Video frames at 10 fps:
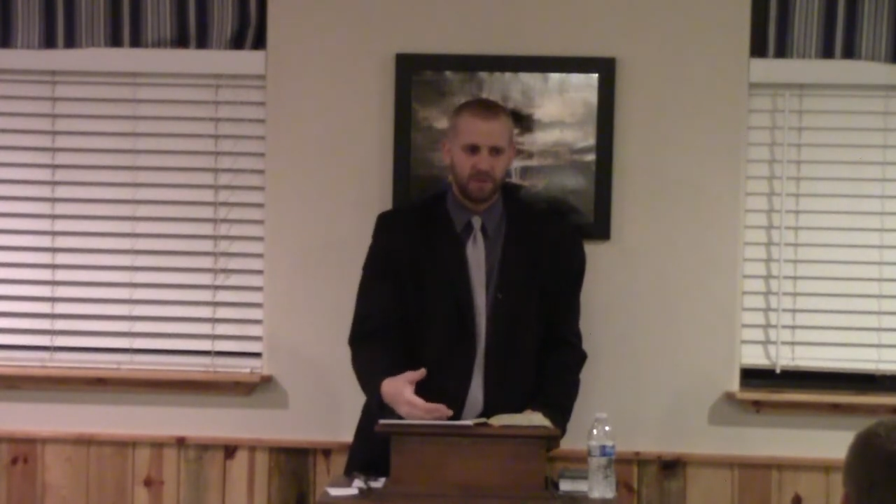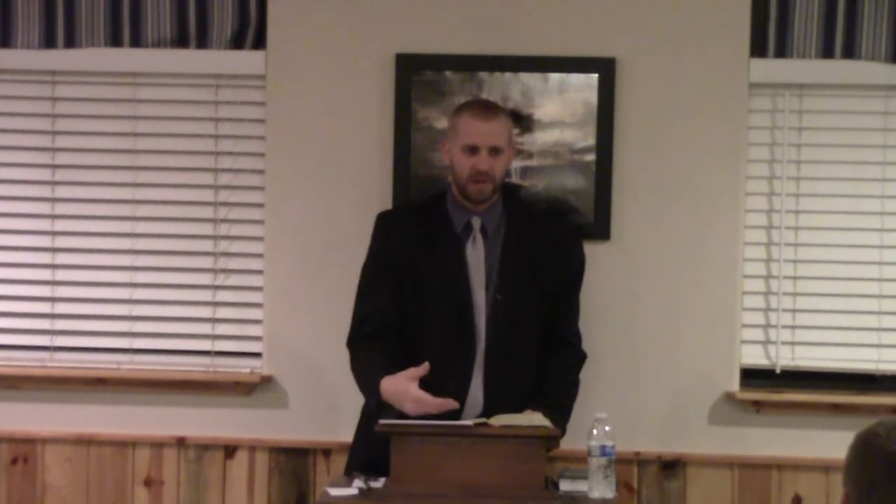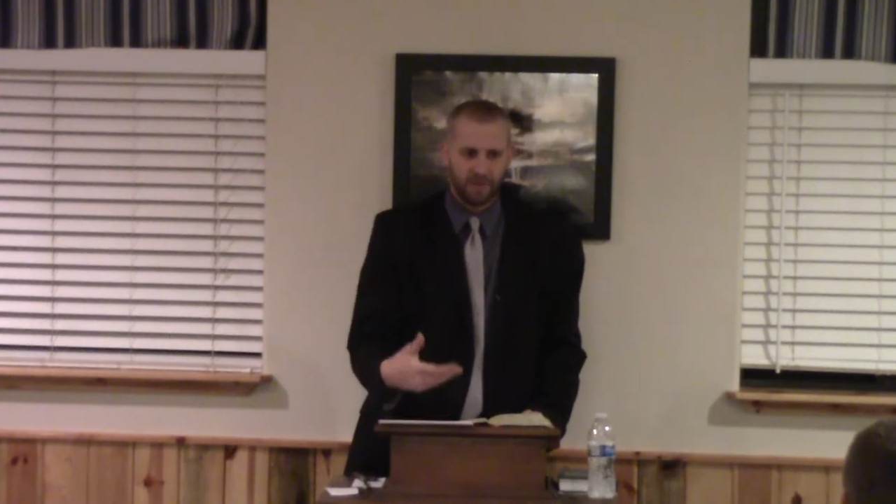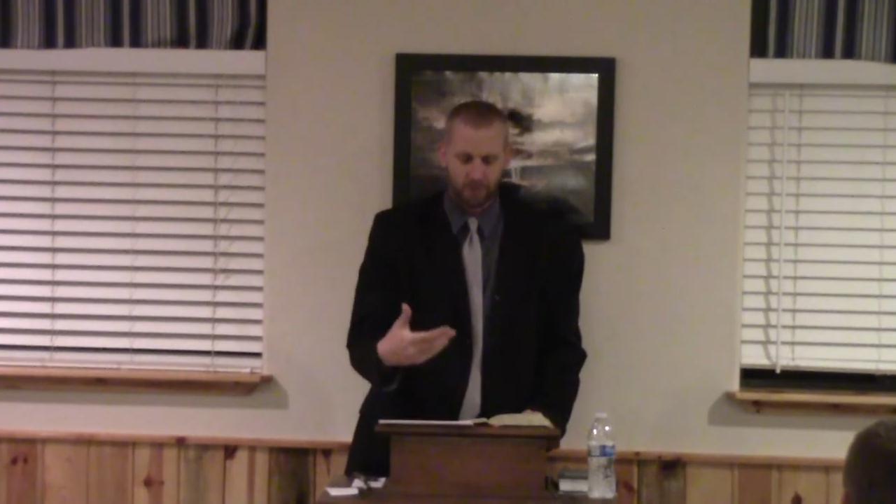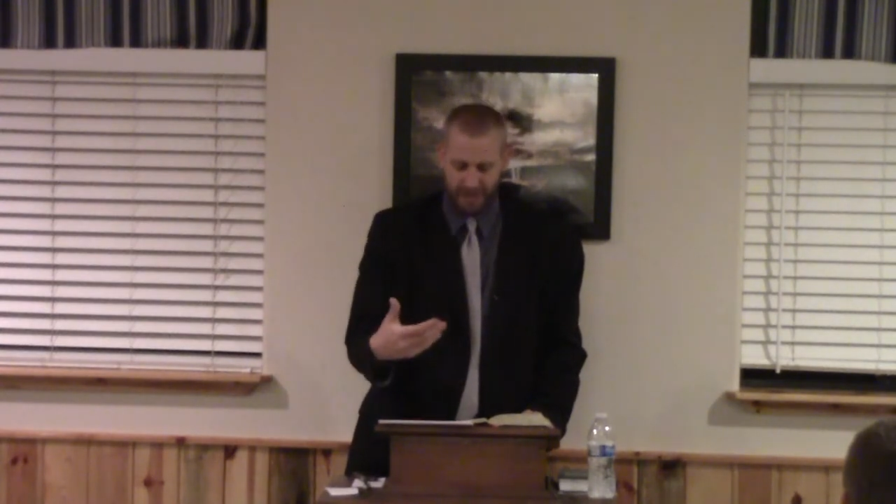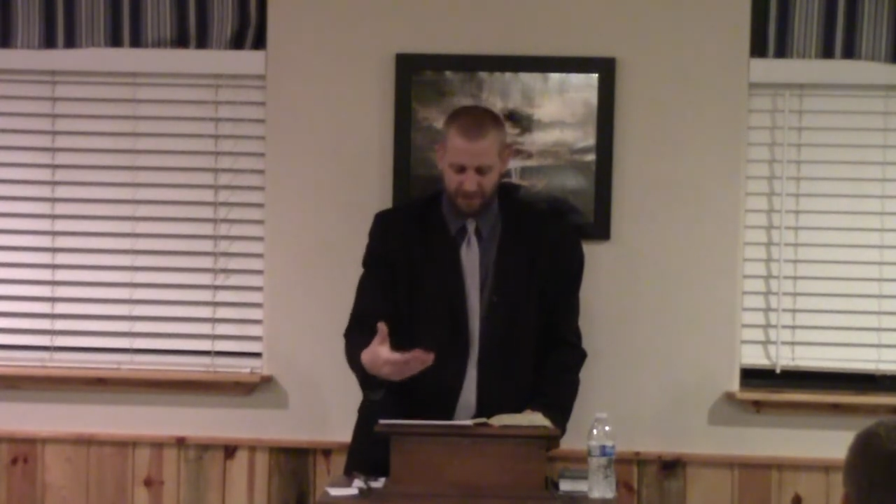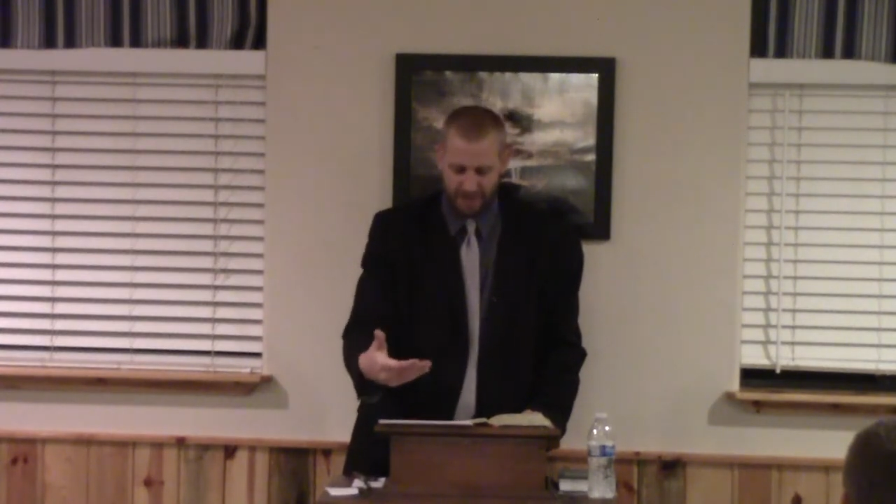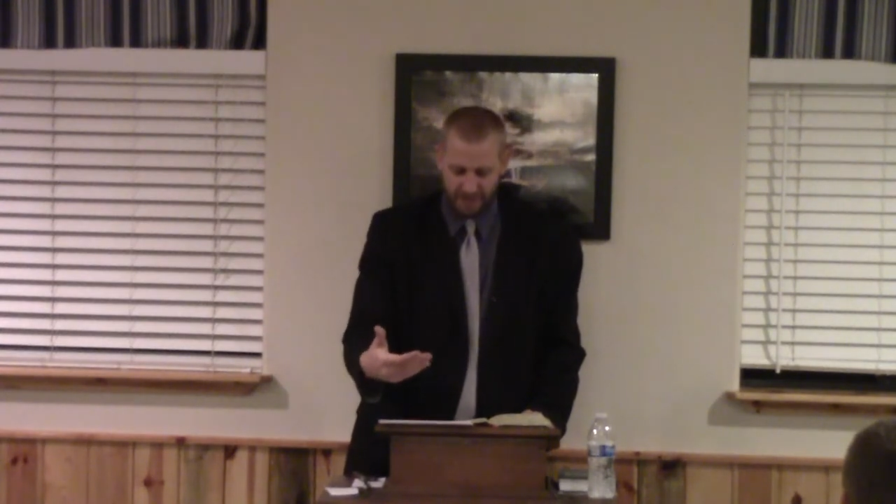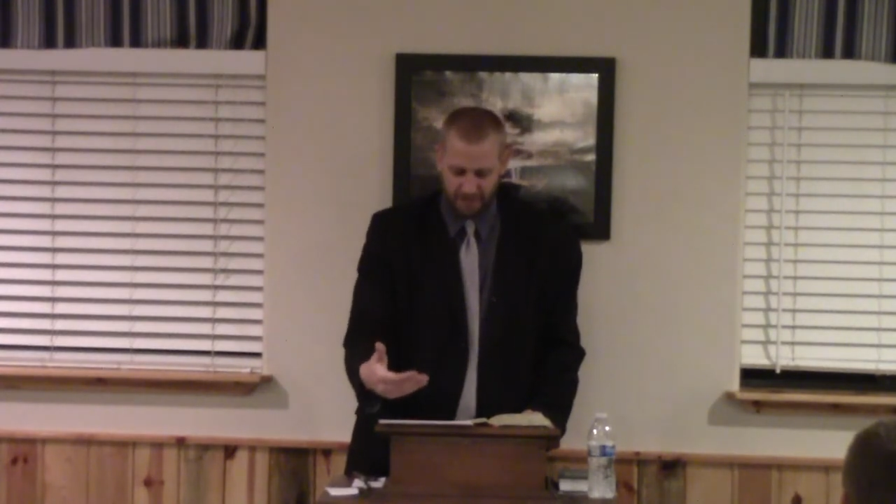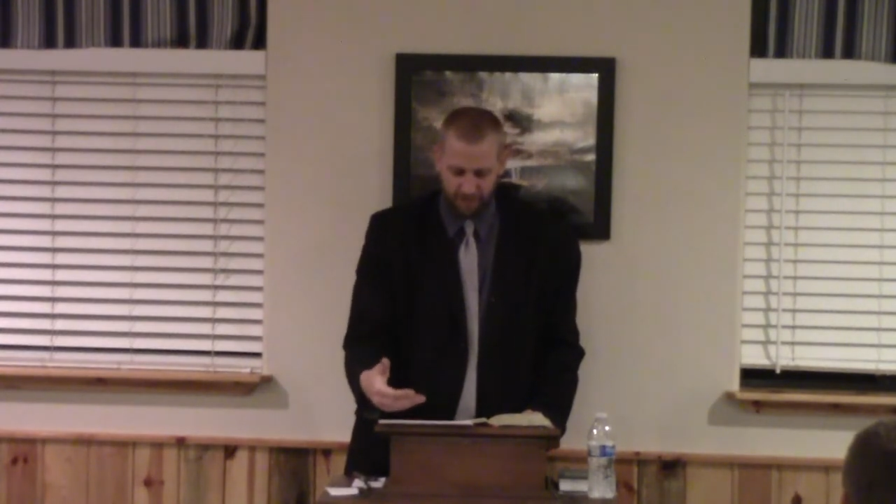when you have, when you have
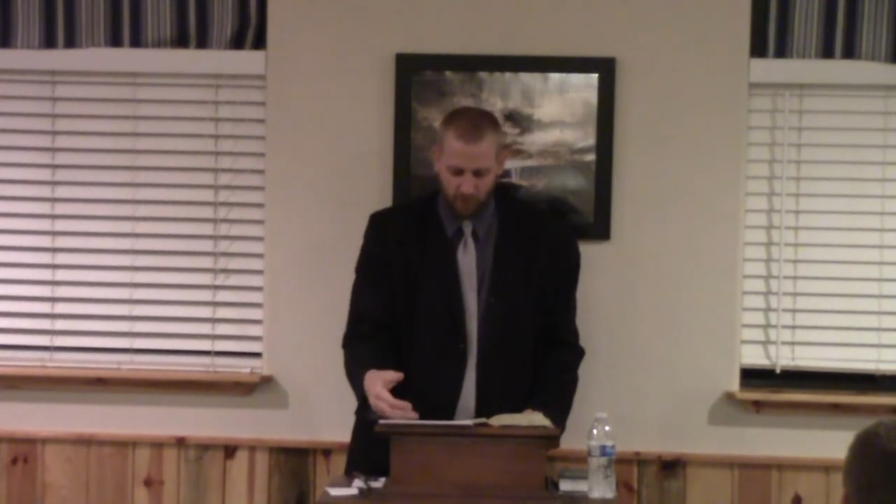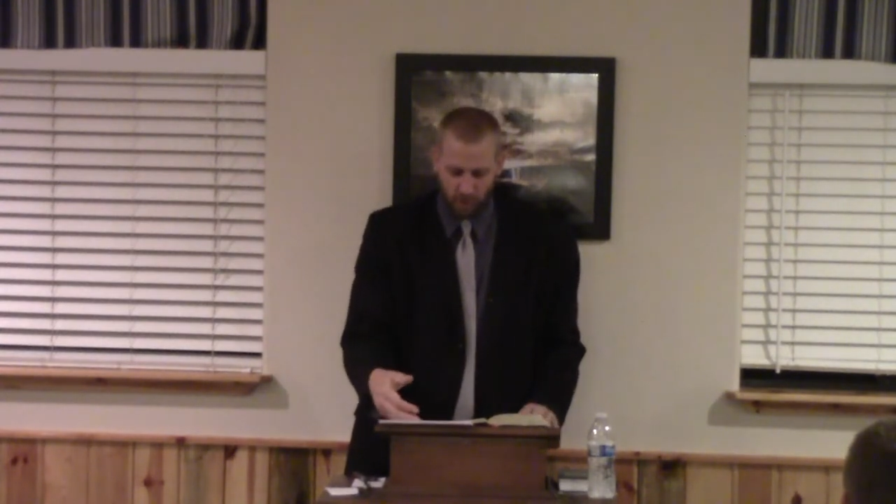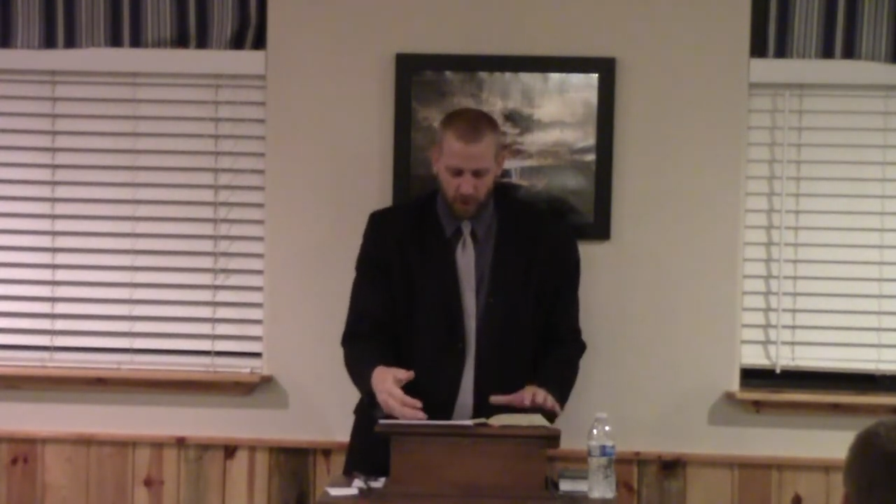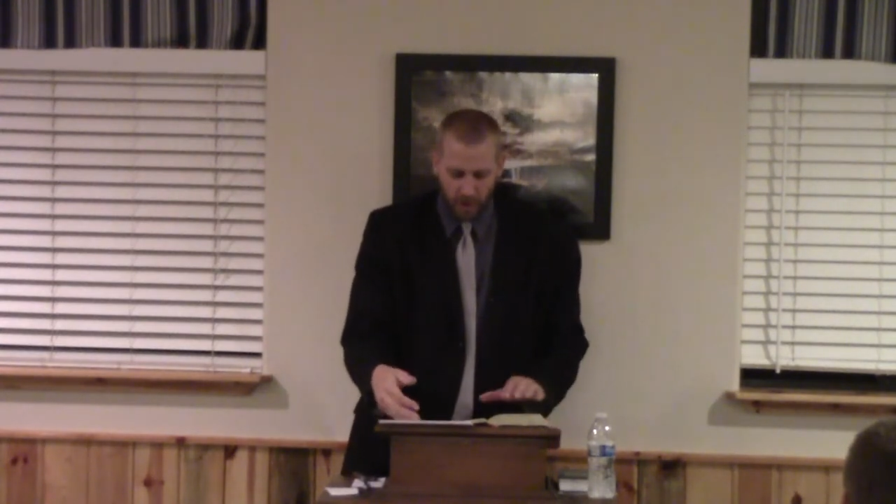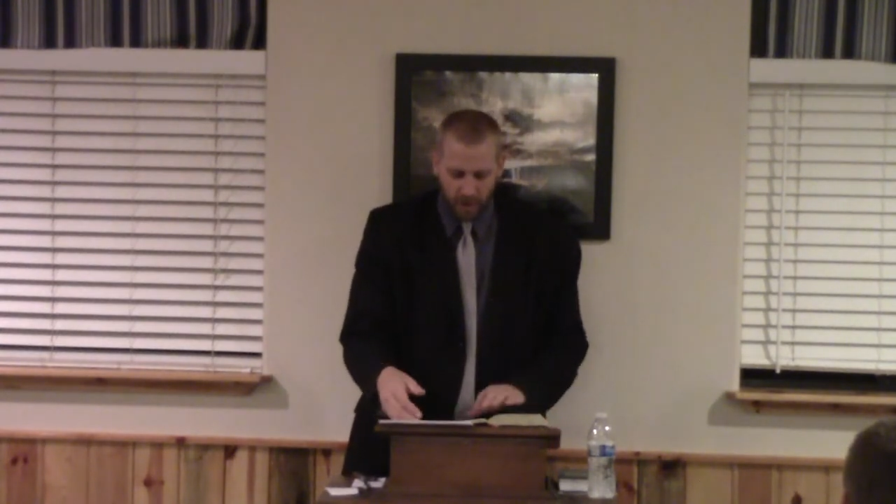that type of goal.